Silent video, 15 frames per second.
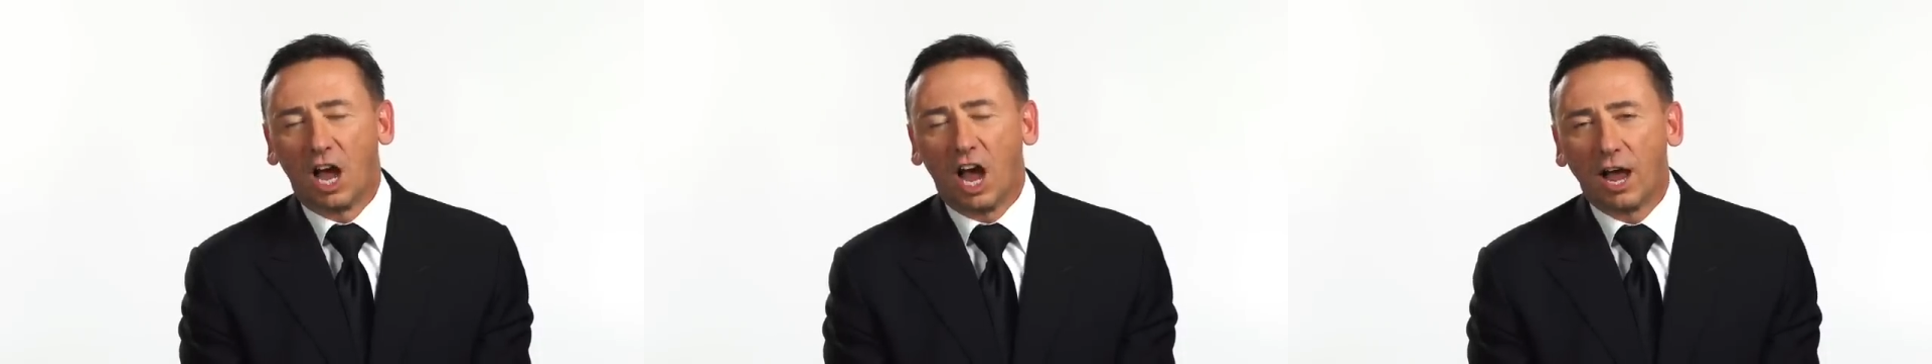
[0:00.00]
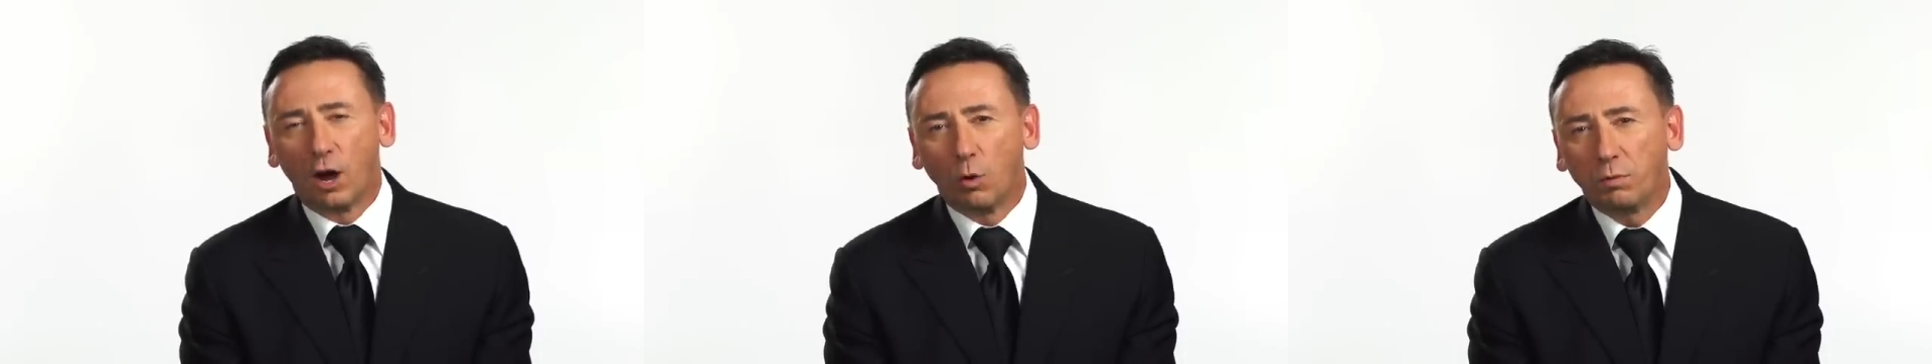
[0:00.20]

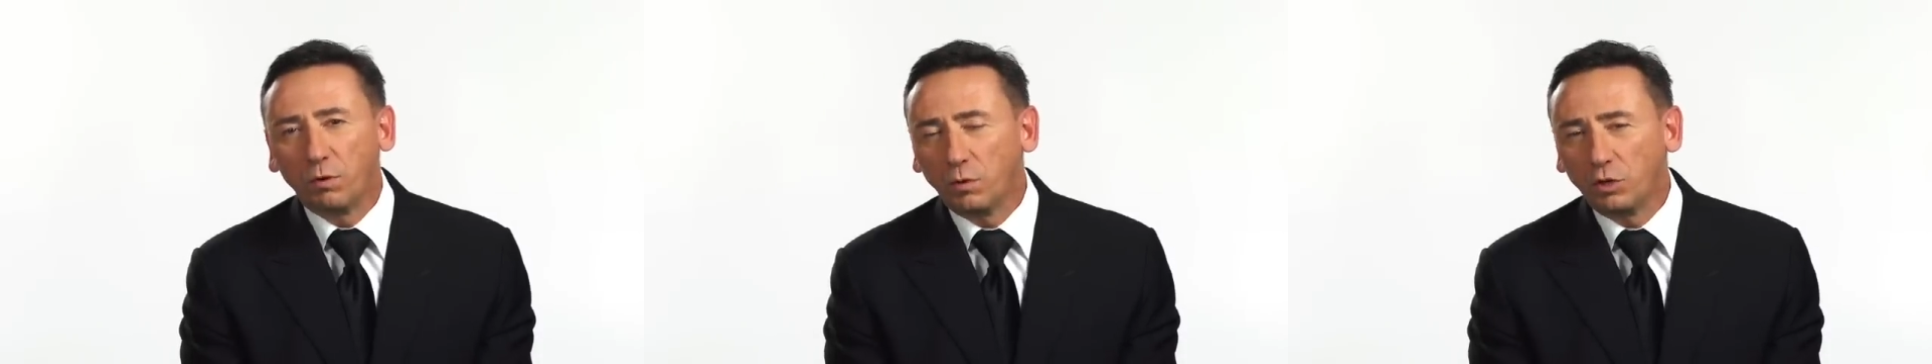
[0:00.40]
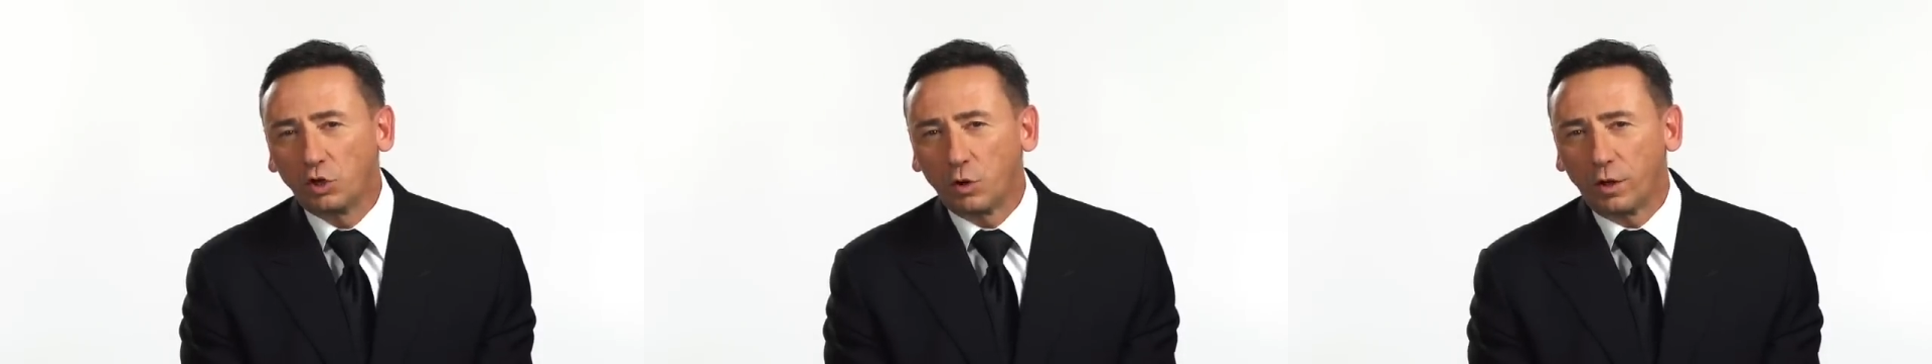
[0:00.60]
I hope
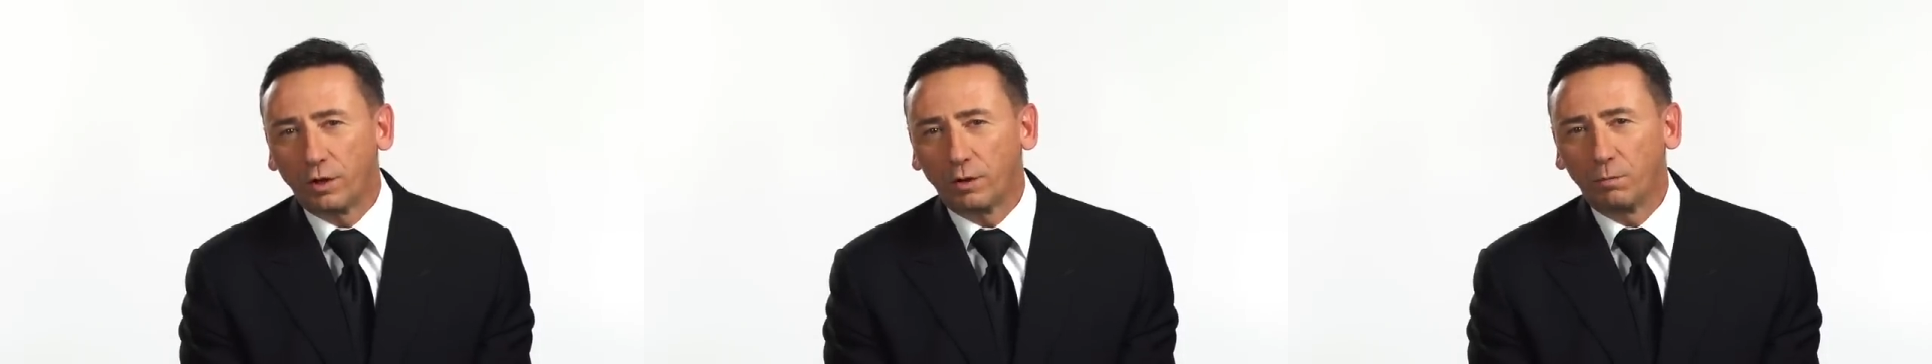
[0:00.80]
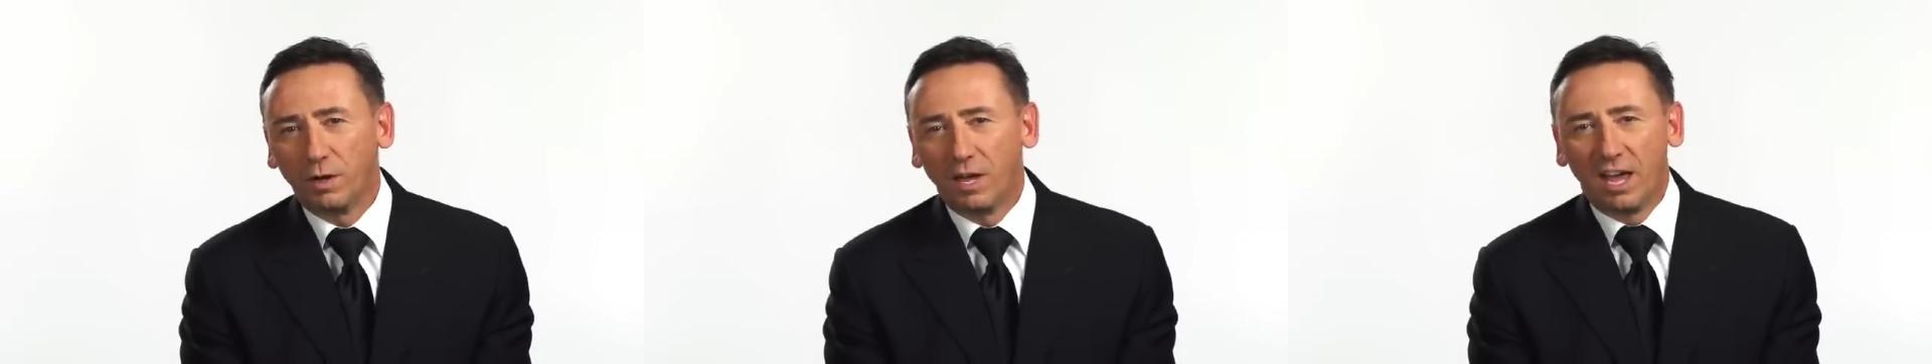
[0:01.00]
you enjoy
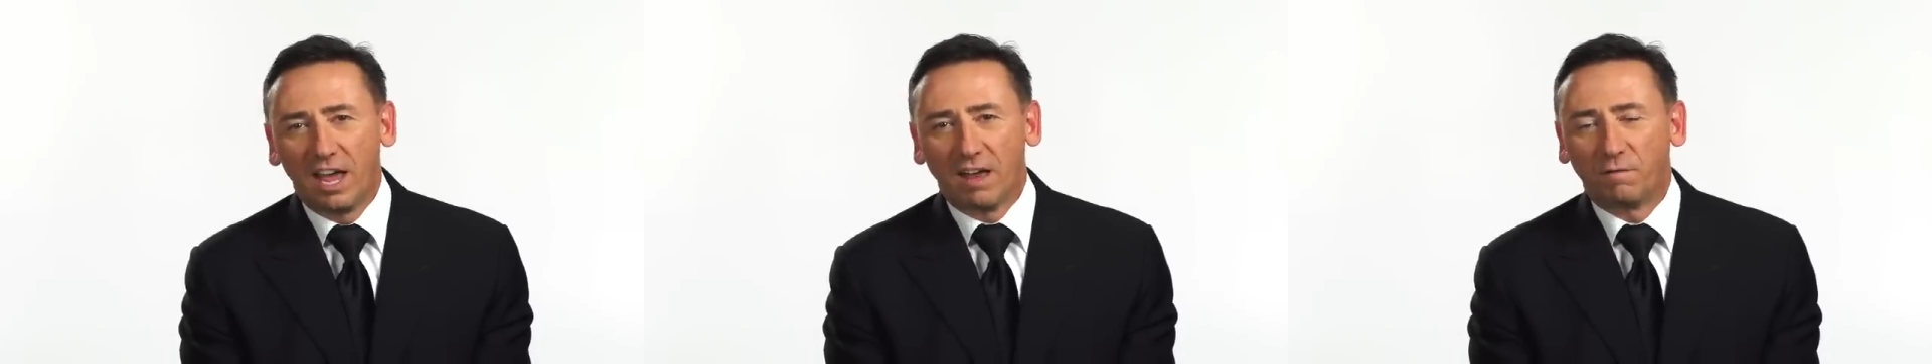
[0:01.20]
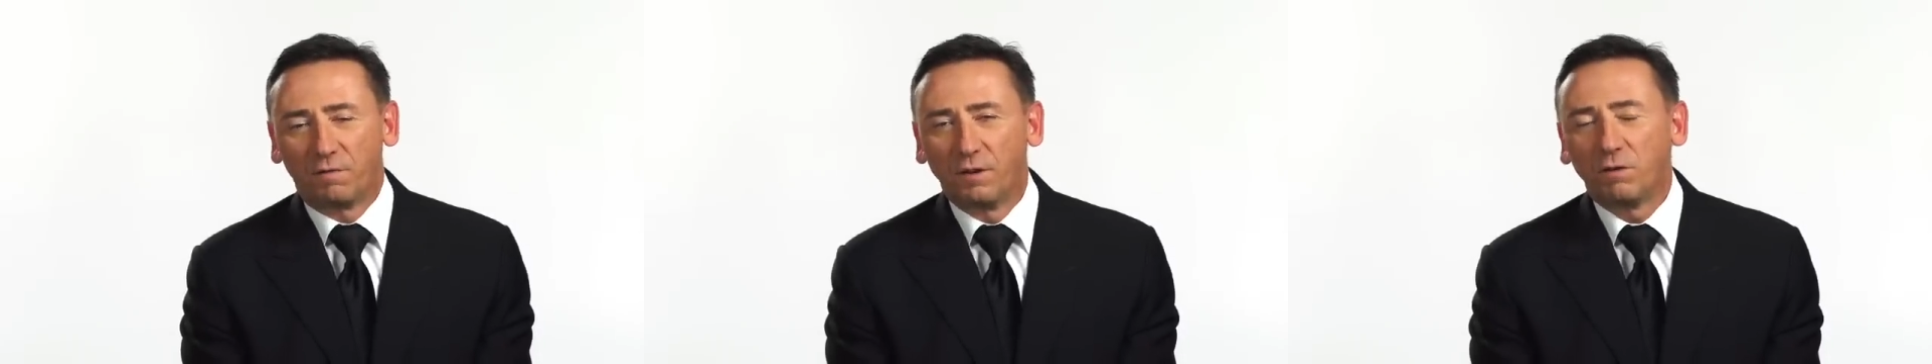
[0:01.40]
them,
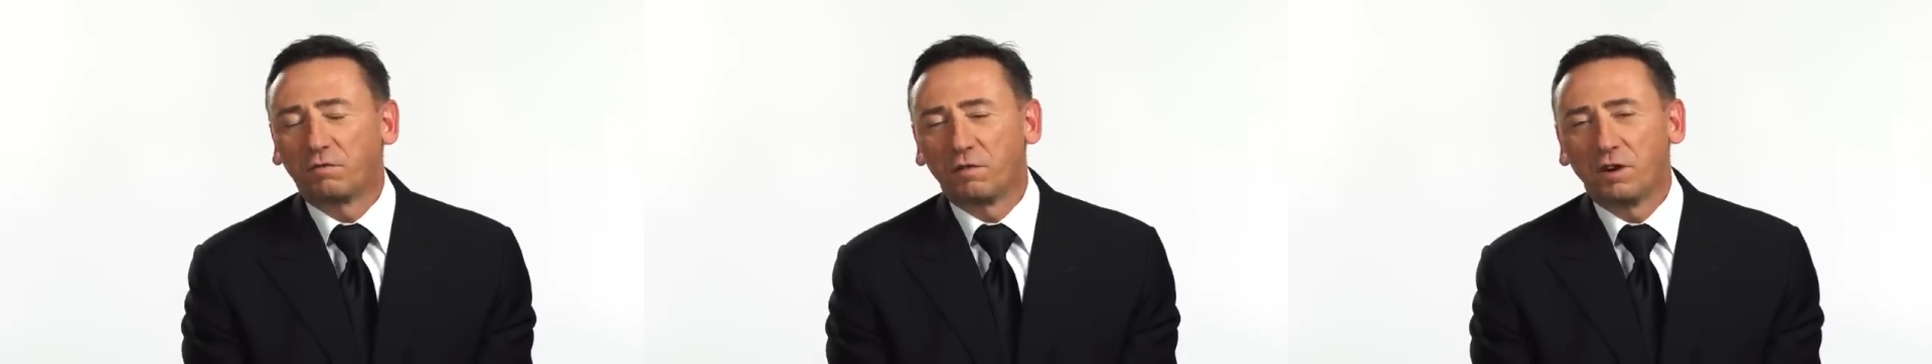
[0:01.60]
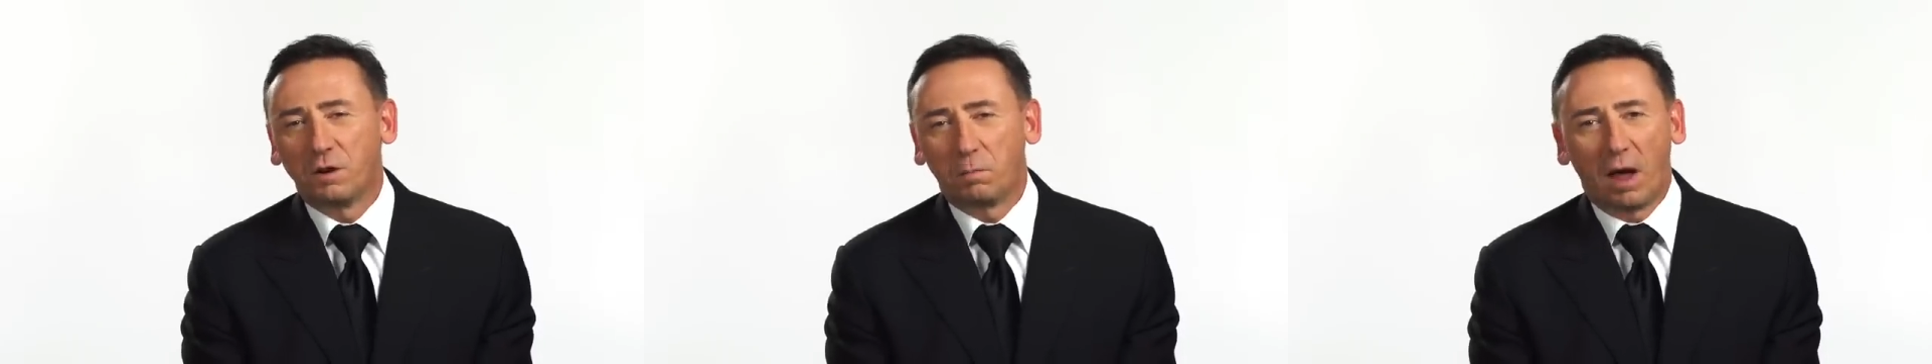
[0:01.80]
and feel
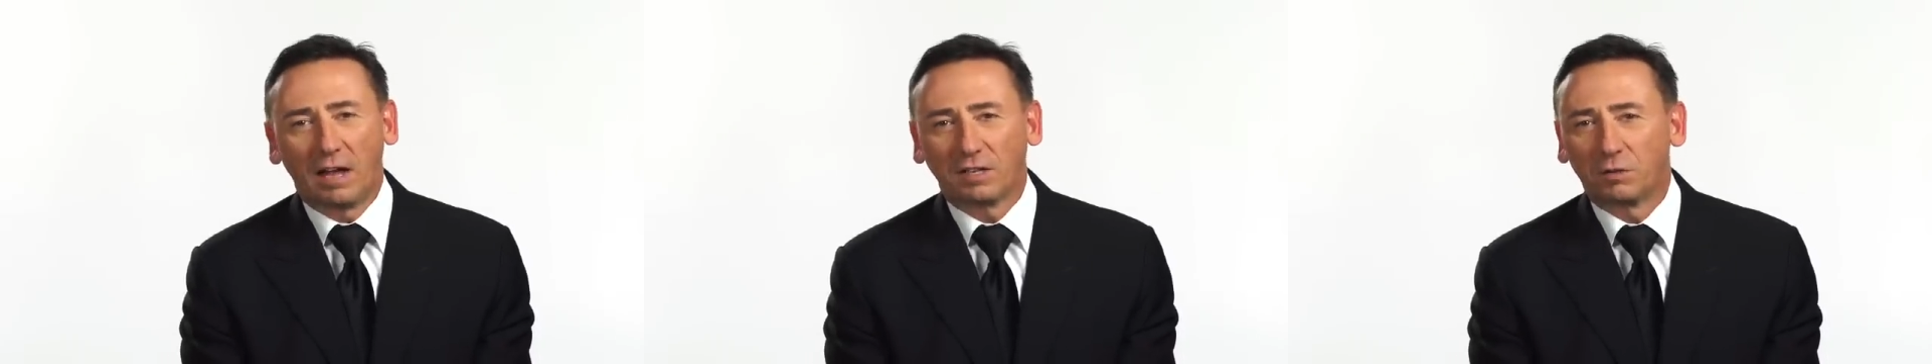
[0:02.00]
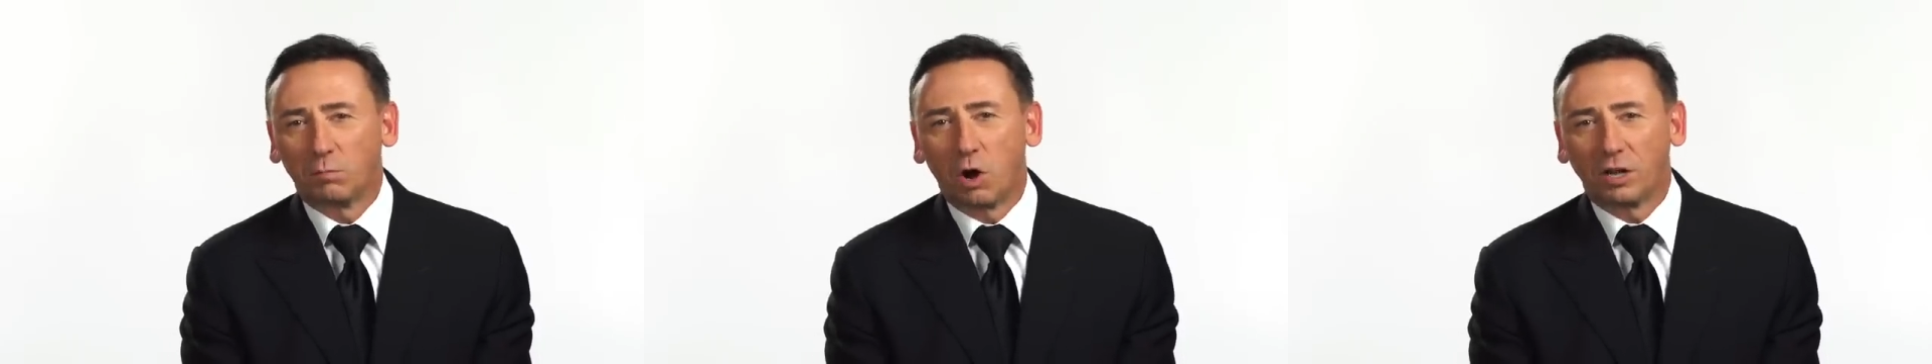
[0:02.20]
free to
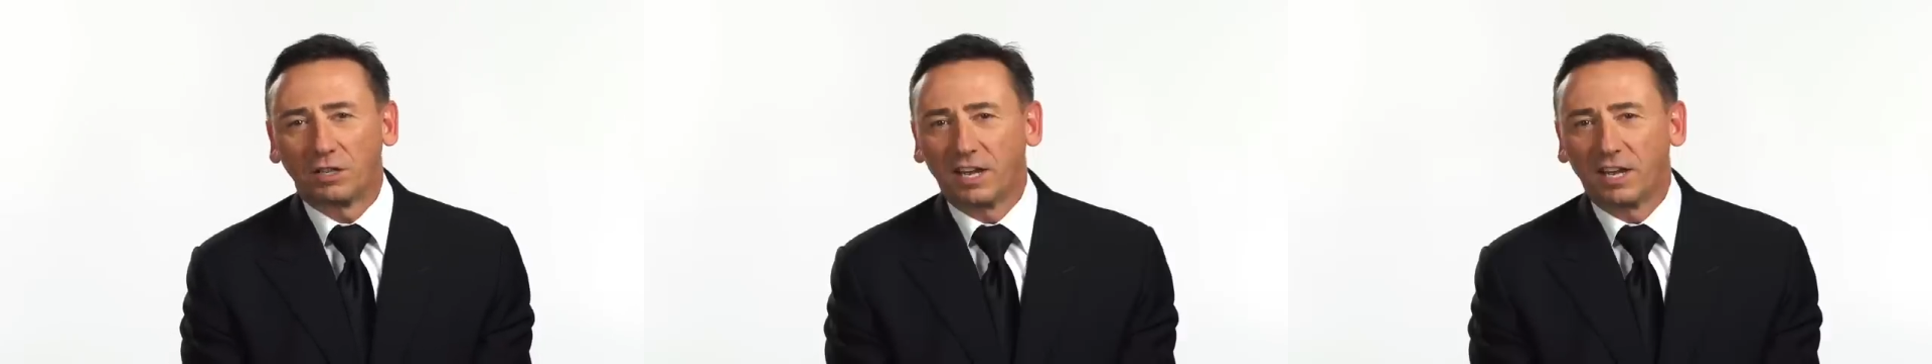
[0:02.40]
pass them on